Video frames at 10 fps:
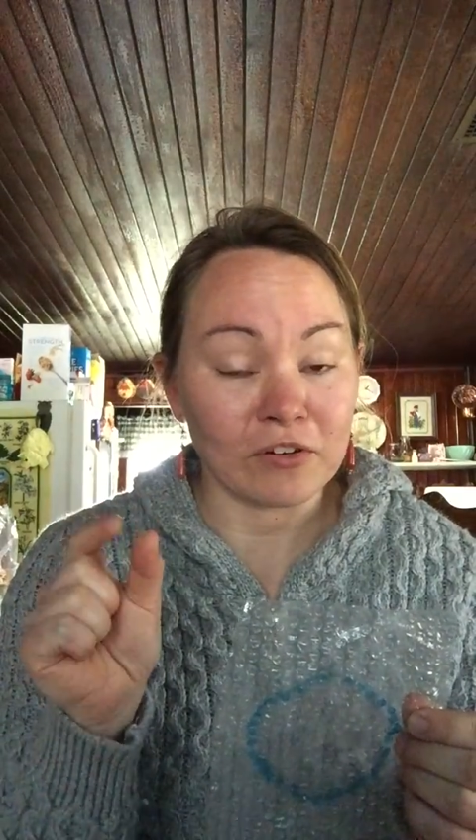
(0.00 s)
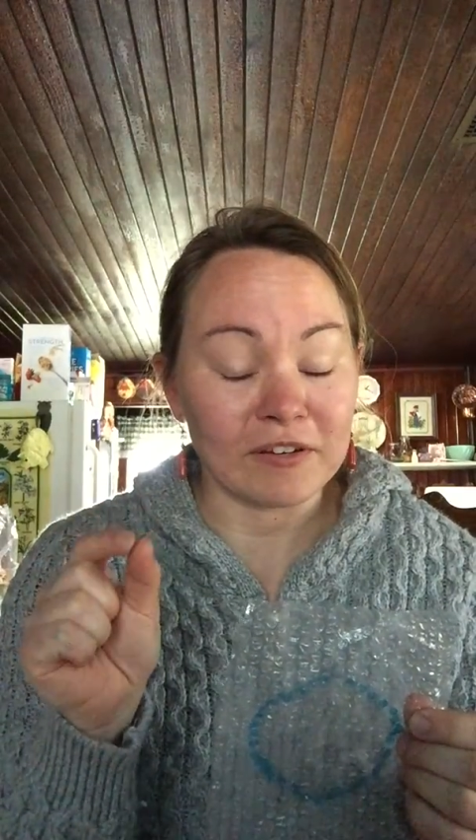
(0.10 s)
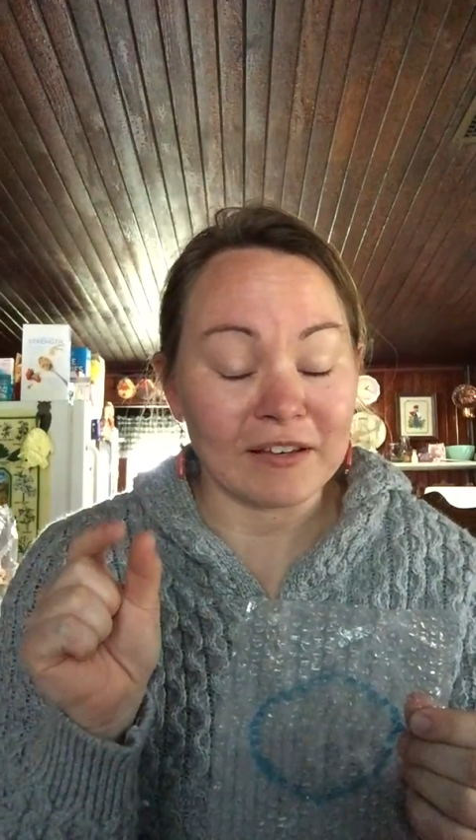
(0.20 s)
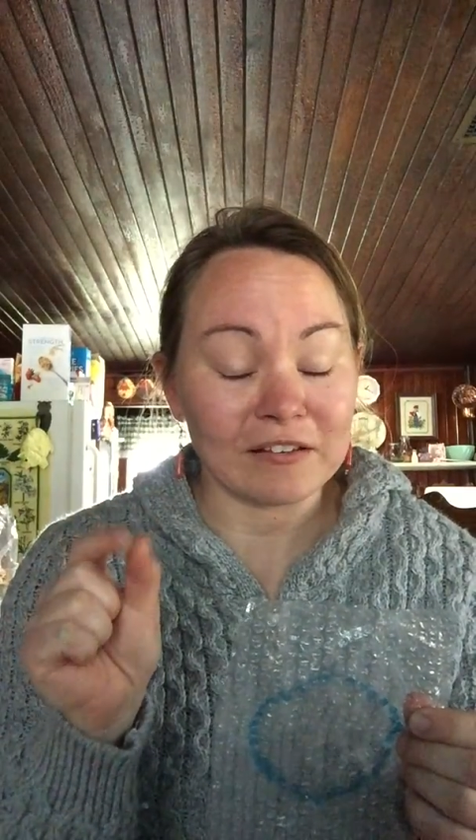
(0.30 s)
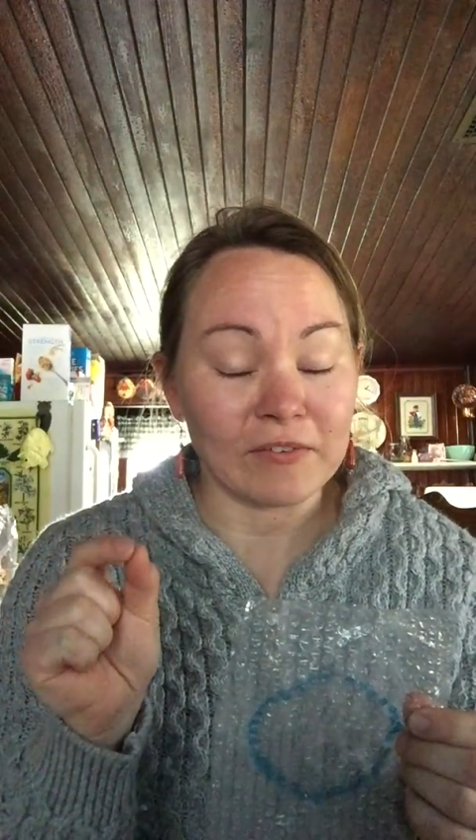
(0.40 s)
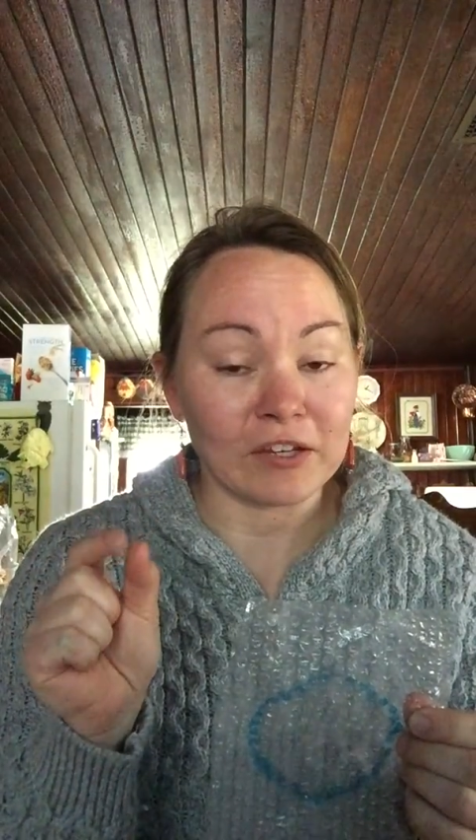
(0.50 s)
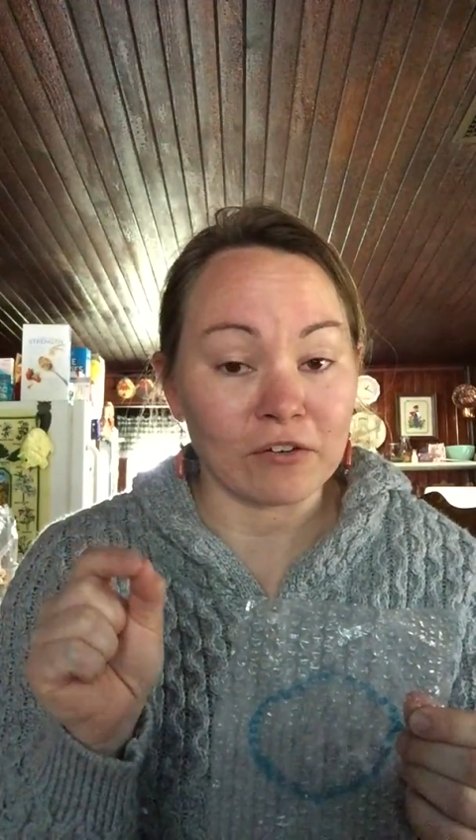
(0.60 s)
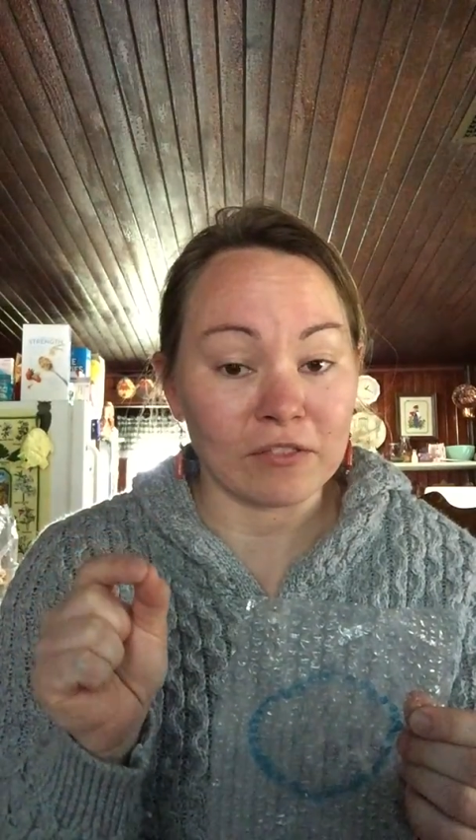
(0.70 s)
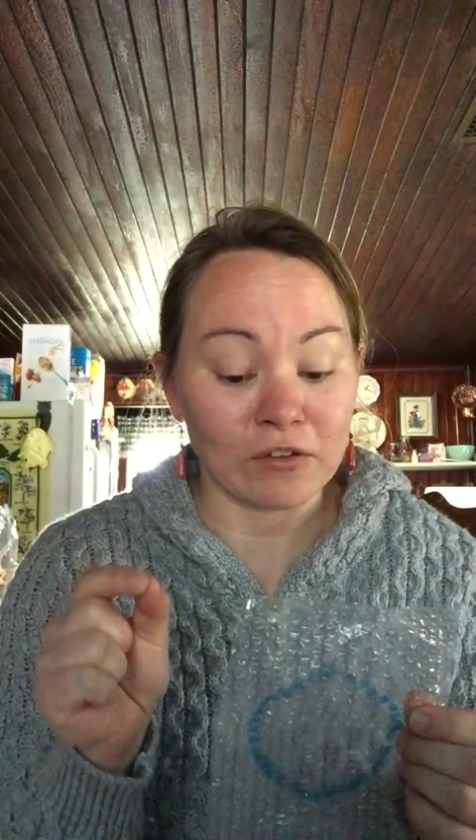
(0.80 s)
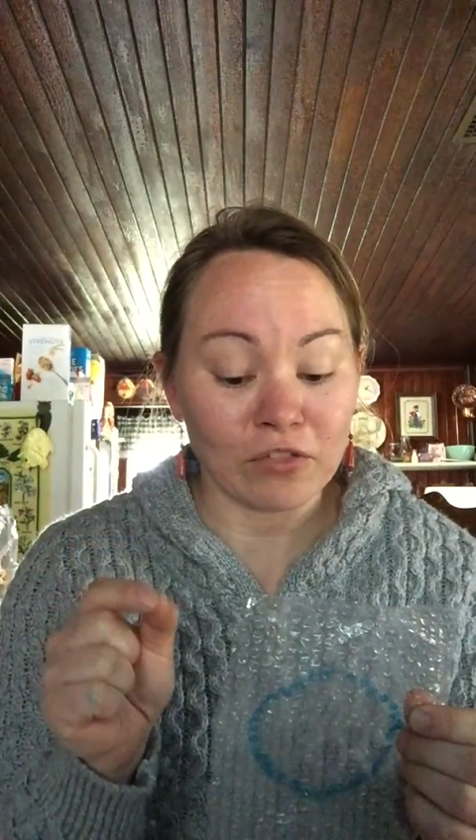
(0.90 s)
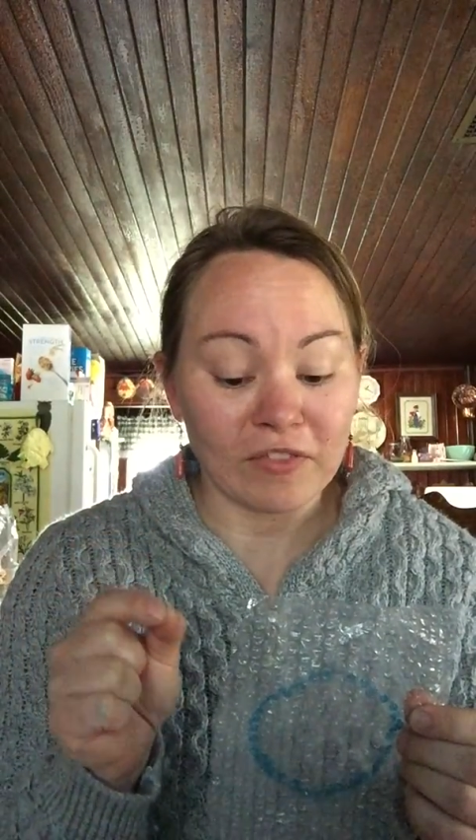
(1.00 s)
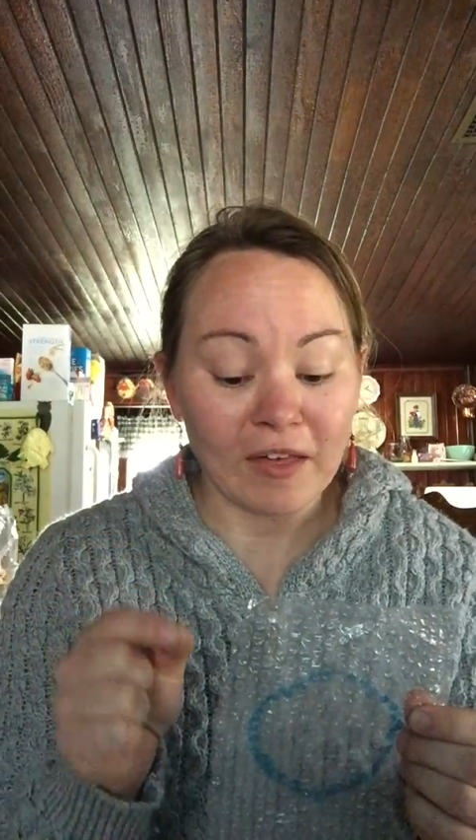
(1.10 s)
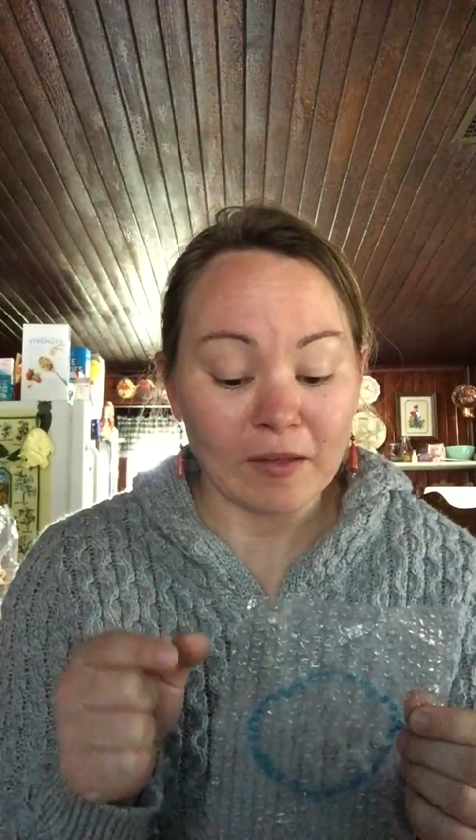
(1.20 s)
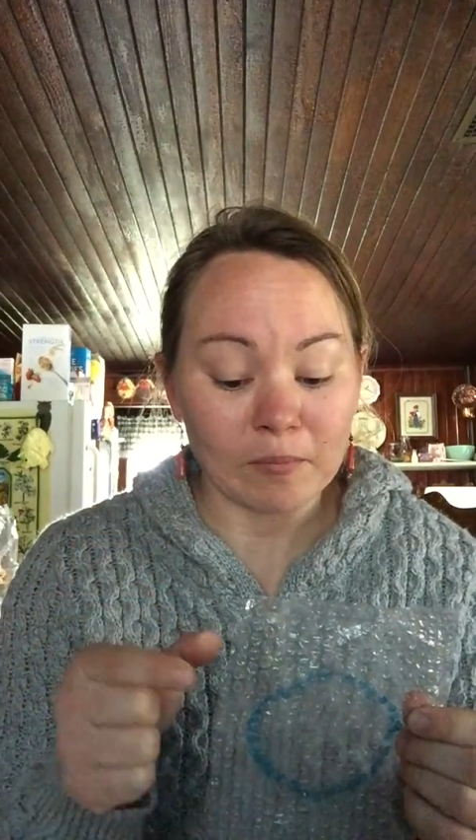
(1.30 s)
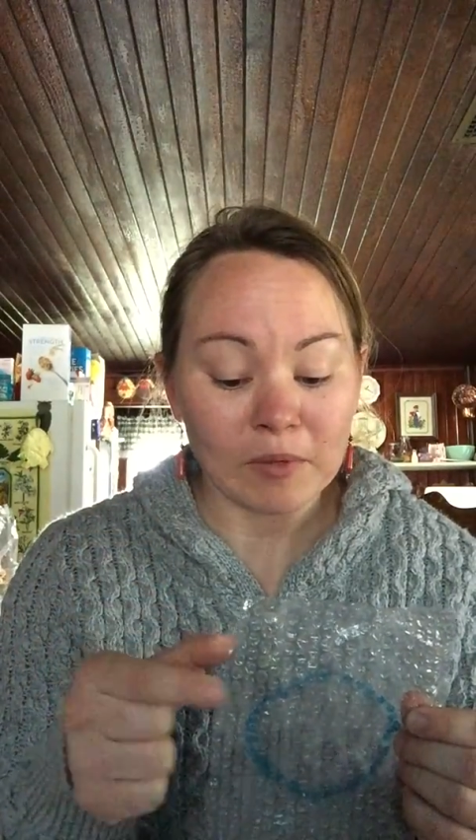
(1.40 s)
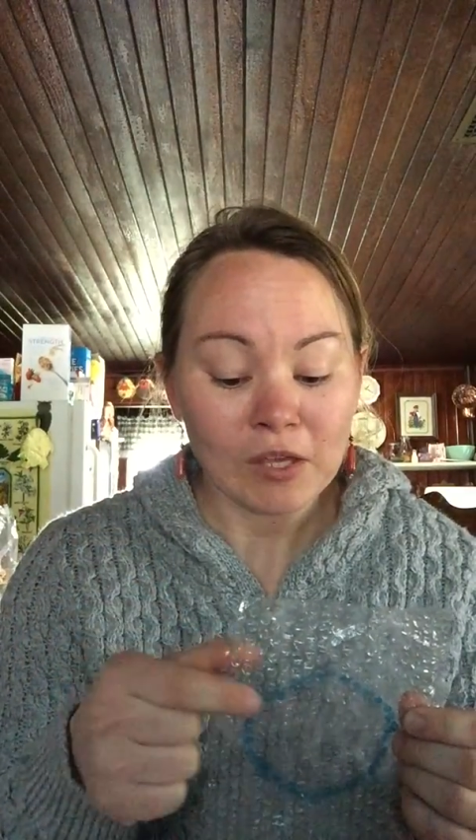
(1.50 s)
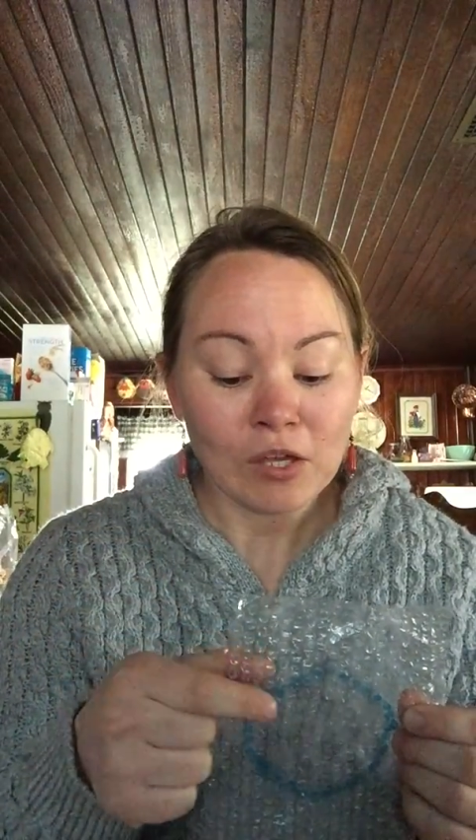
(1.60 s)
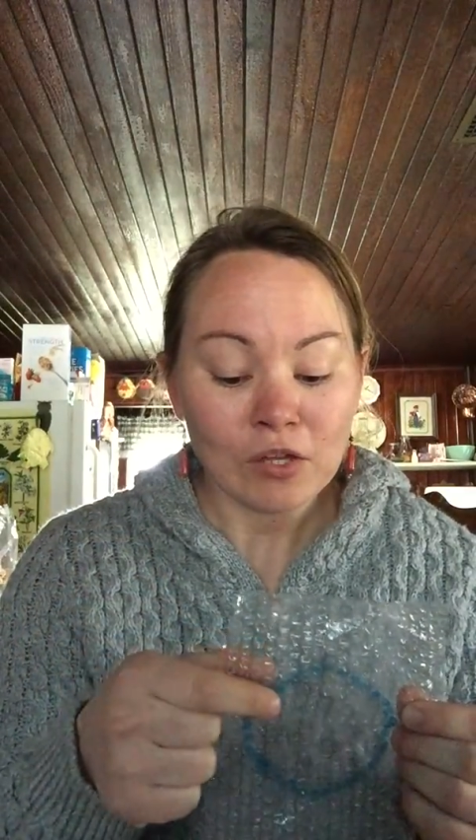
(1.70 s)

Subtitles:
index finger and their thumb